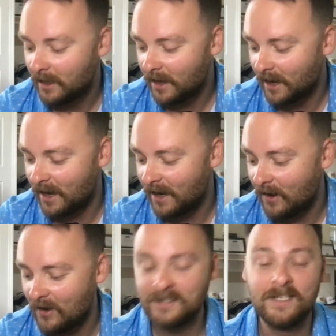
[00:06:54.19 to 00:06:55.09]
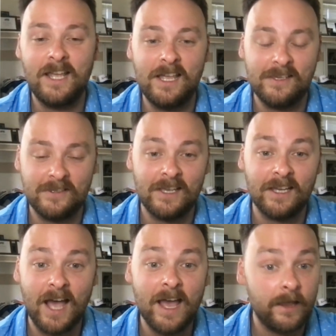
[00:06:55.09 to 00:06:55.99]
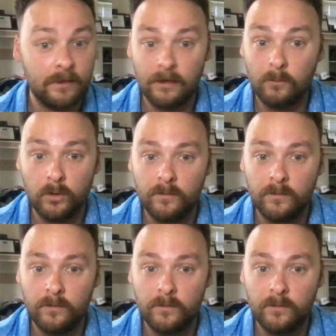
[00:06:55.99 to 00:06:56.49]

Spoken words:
Austin Hayes, a guy I think would